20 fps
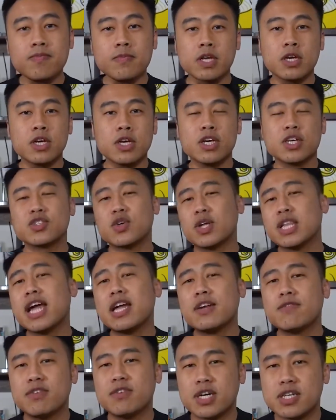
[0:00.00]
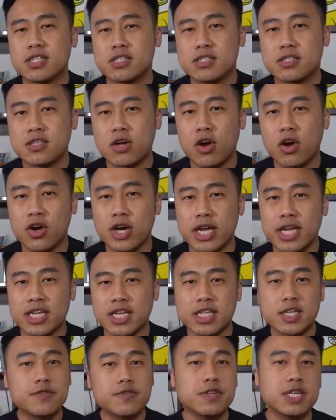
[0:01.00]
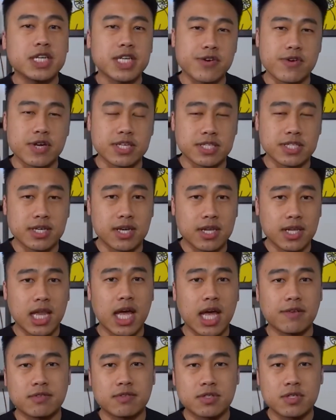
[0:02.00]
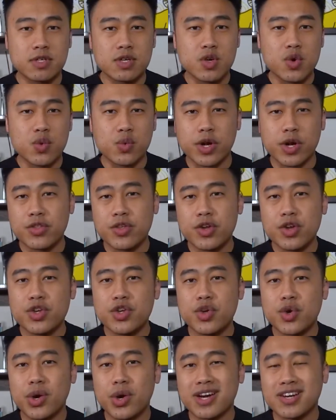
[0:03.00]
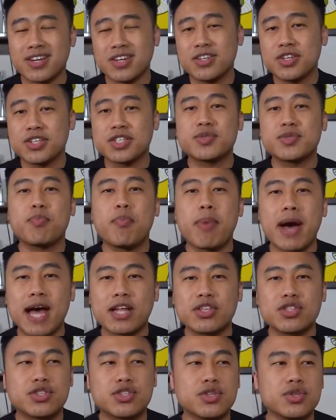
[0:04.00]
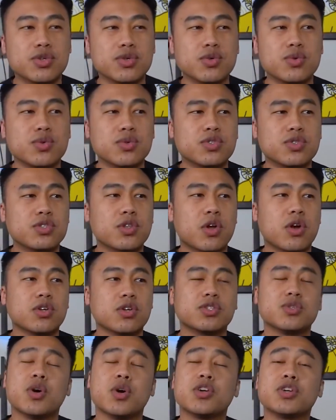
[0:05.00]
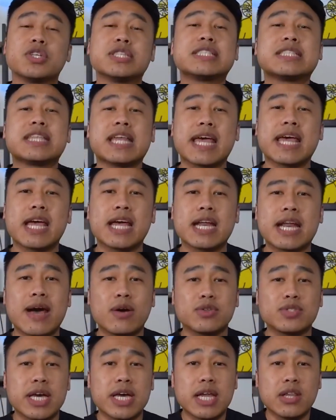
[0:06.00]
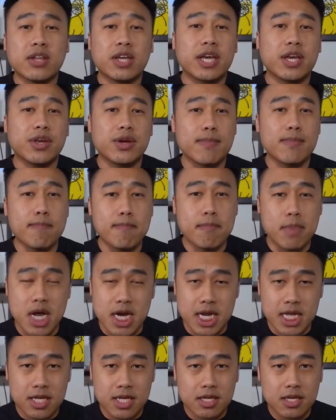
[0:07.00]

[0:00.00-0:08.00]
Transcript: So a lot of us are in different areas in our lives. Whether you're in a good spot to start to understand how to allocate your money